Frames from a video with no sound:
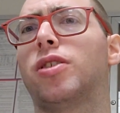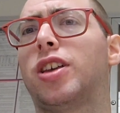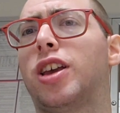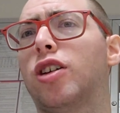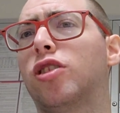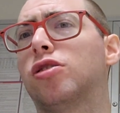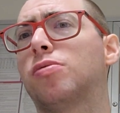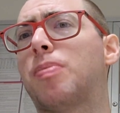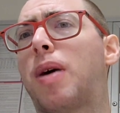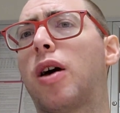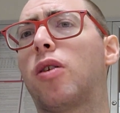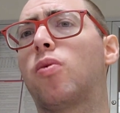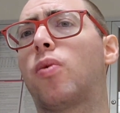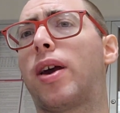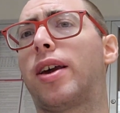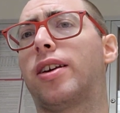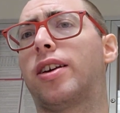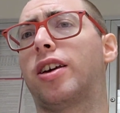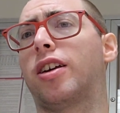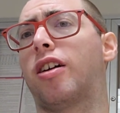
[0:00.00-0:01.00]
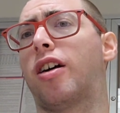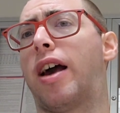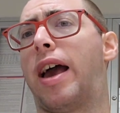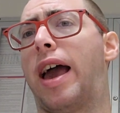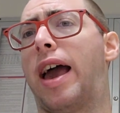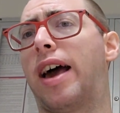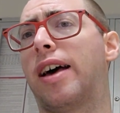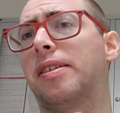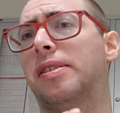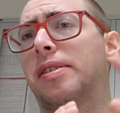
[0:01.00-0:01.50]
here's my ranking
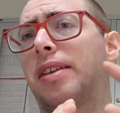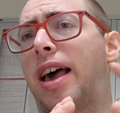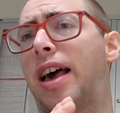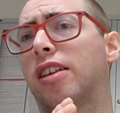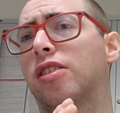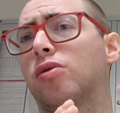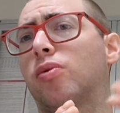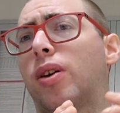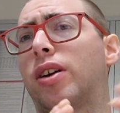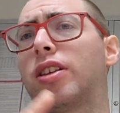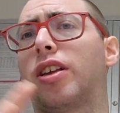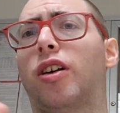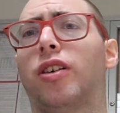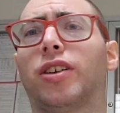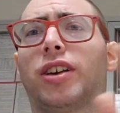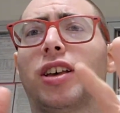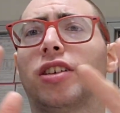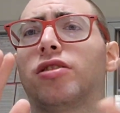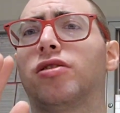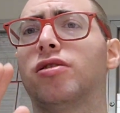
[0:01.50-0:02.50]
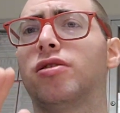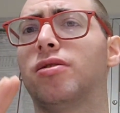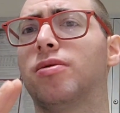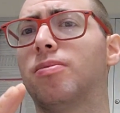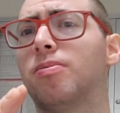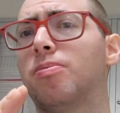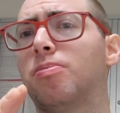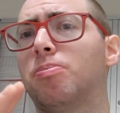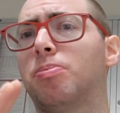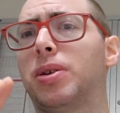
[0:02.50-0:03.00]
as as right now. I guess
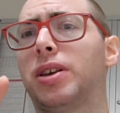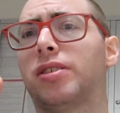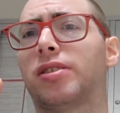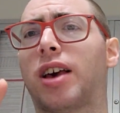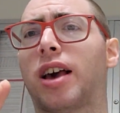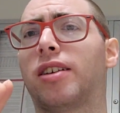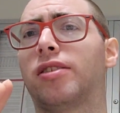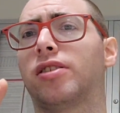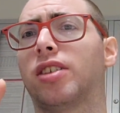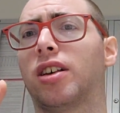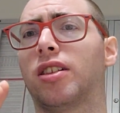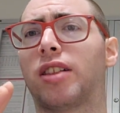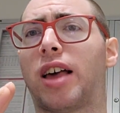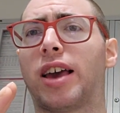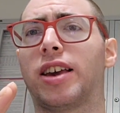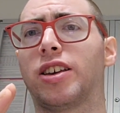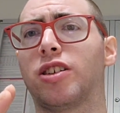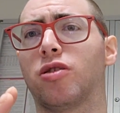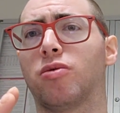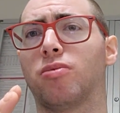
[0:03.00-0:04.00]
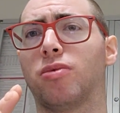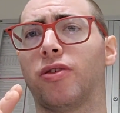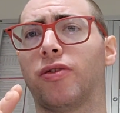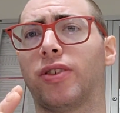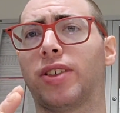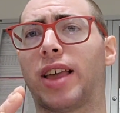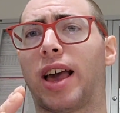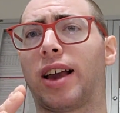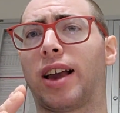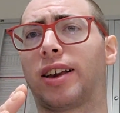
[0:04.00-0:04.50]
besides the Lightyear
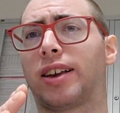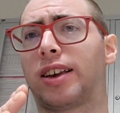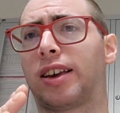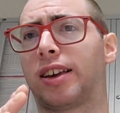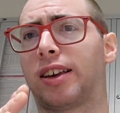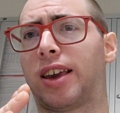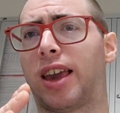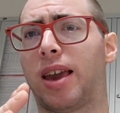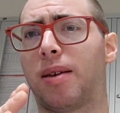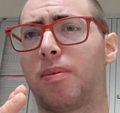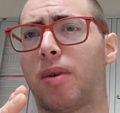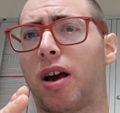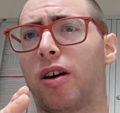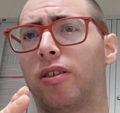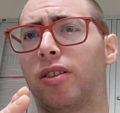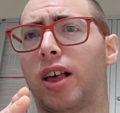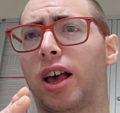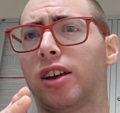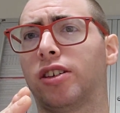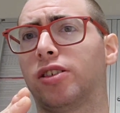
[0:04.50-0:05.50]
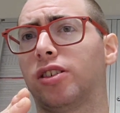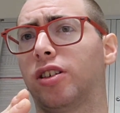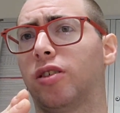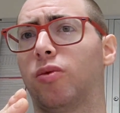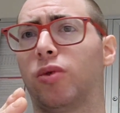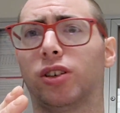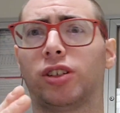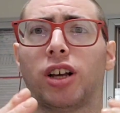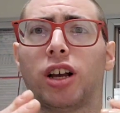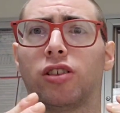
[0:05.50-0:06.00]
movie that came out last year,
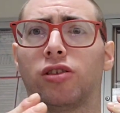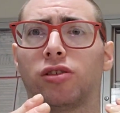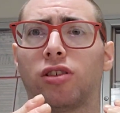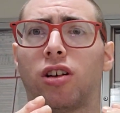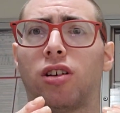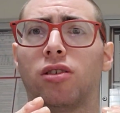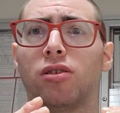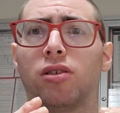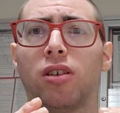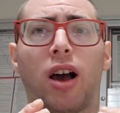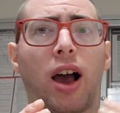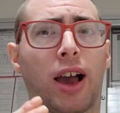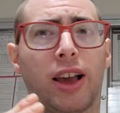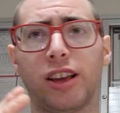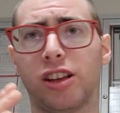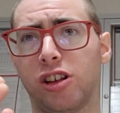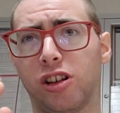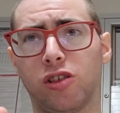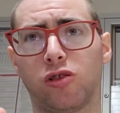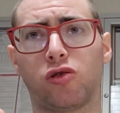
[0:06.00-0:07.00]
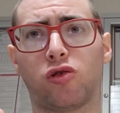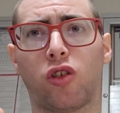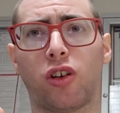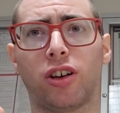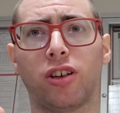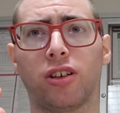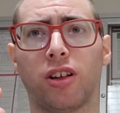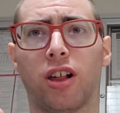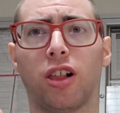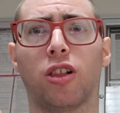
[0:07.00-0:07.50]
which I saw, I
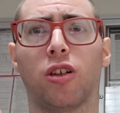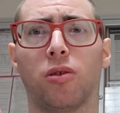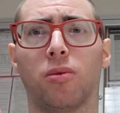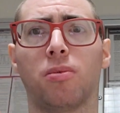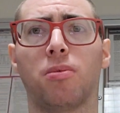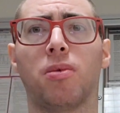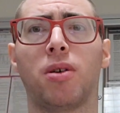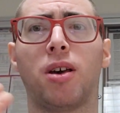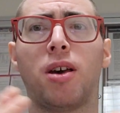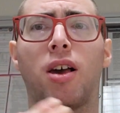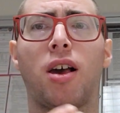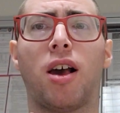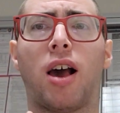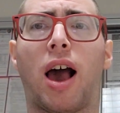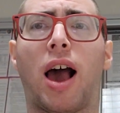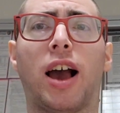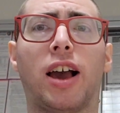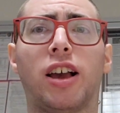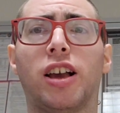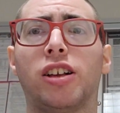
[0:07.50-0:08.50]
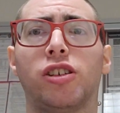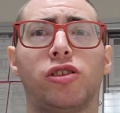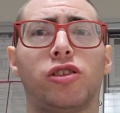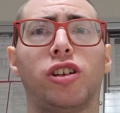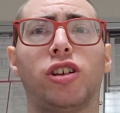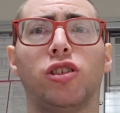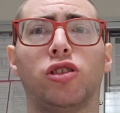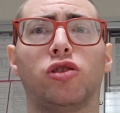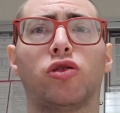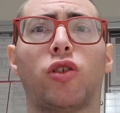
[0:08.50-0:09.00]
enjoyed it a little. I
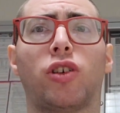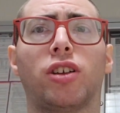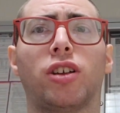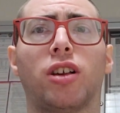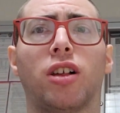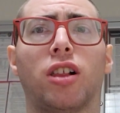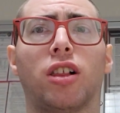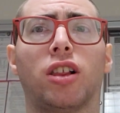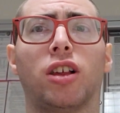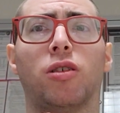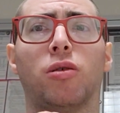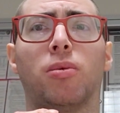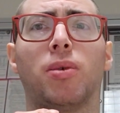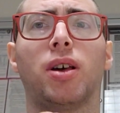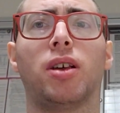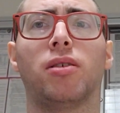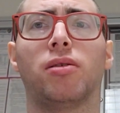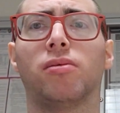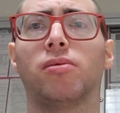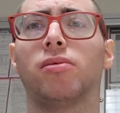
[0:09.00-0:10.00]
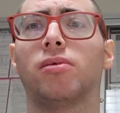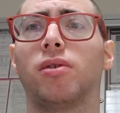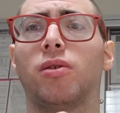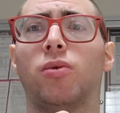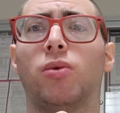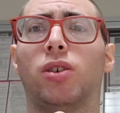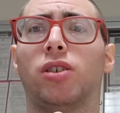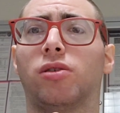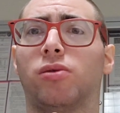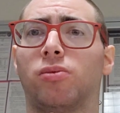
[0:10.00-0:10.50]
actually enjoyed it a little bit. It
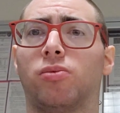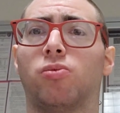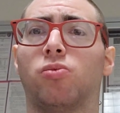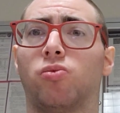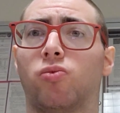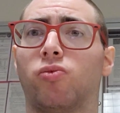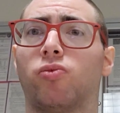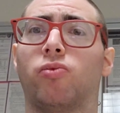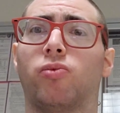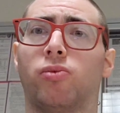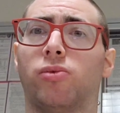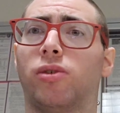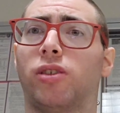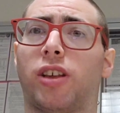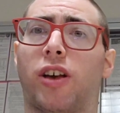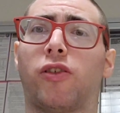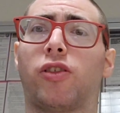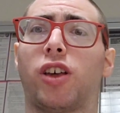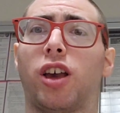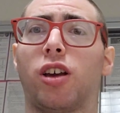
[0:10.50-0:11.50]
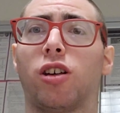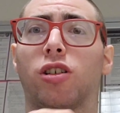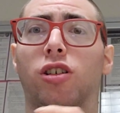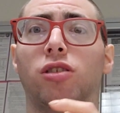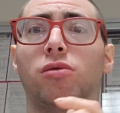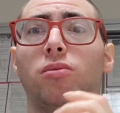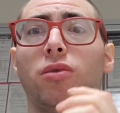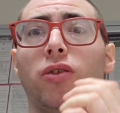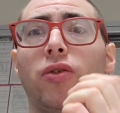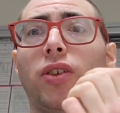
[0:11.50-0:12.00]
was definitely a
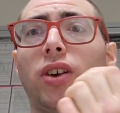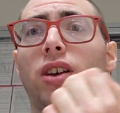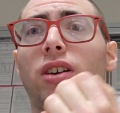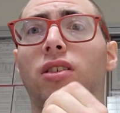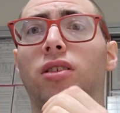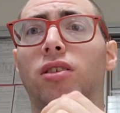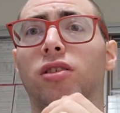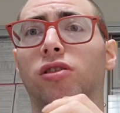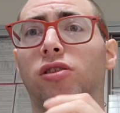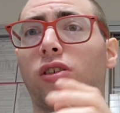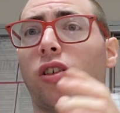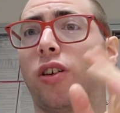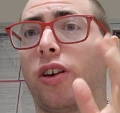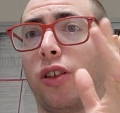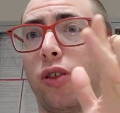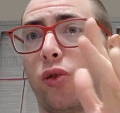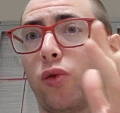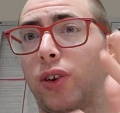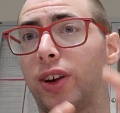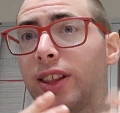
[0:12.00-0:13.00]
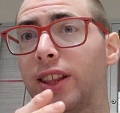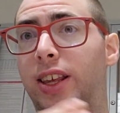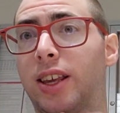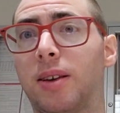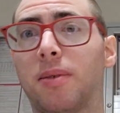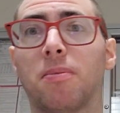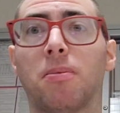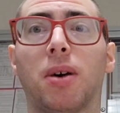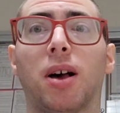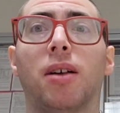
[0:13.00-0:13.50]
good movie. Sorry in
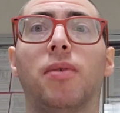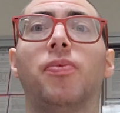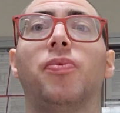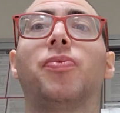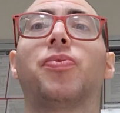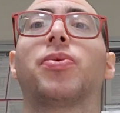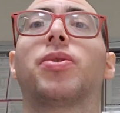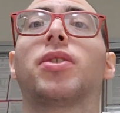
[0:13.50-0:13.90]
3D, but